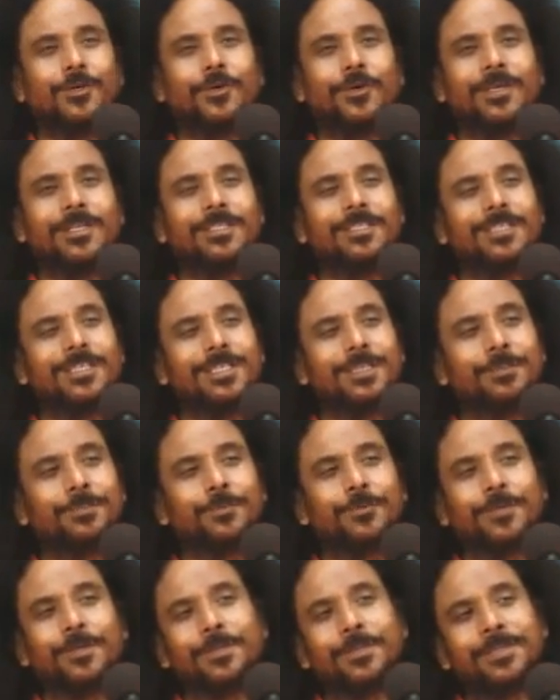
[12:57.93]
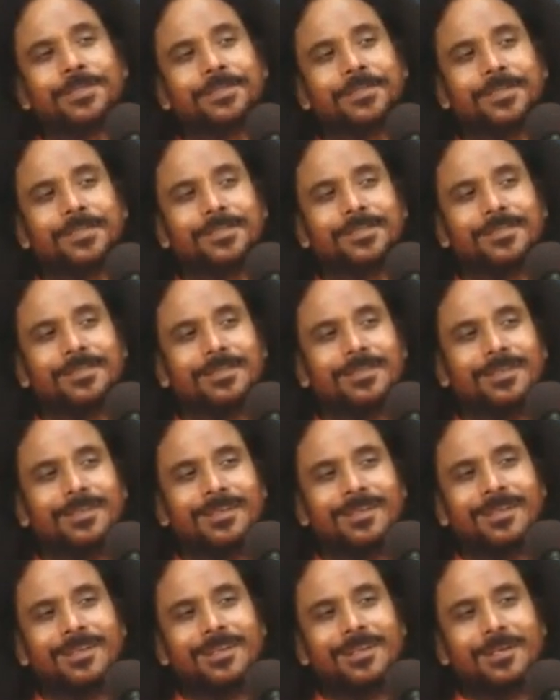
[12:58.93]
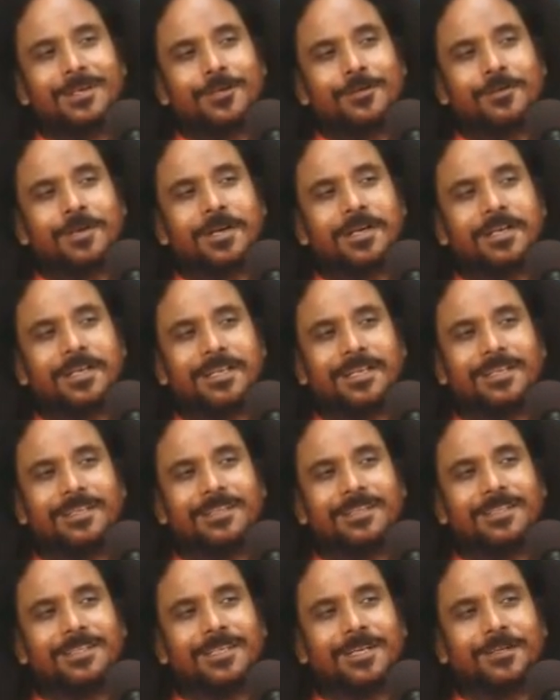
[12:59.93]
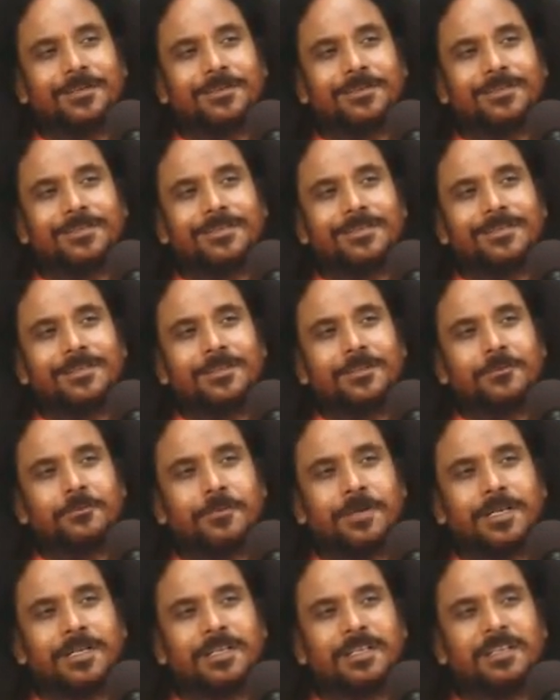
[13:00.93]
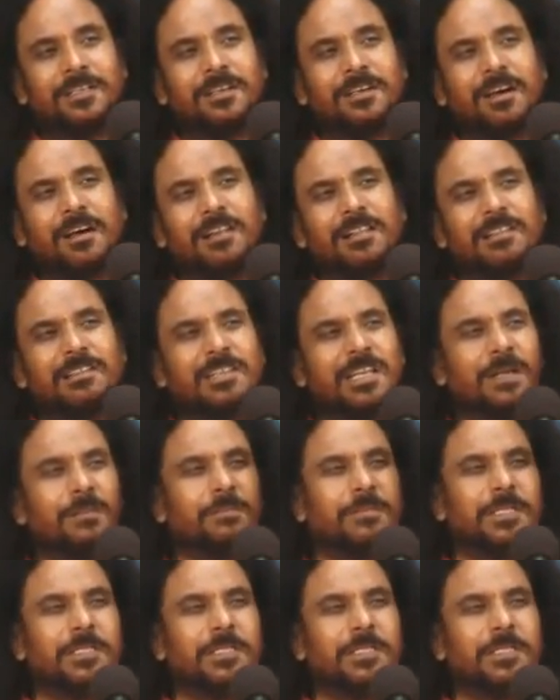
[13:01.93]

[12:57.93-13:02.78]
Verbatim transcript: Go and see the poor persons who are digging the ground, working all the time.